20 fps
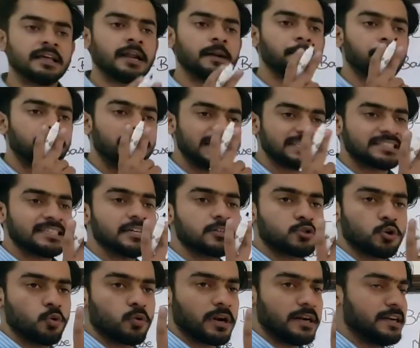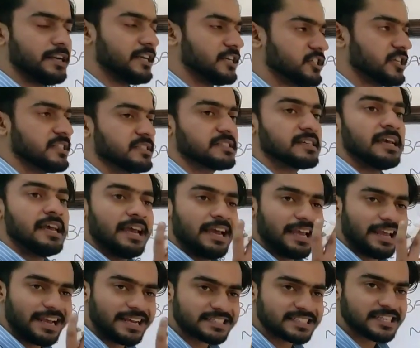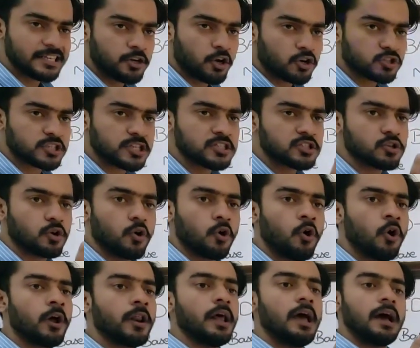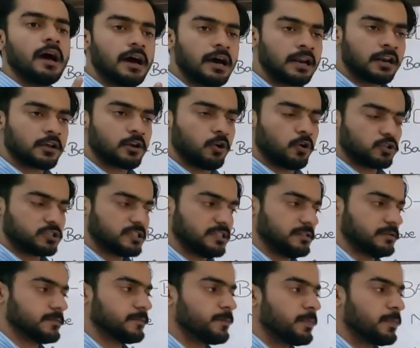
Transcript: are basic two conditions, acidosis or alkalosis.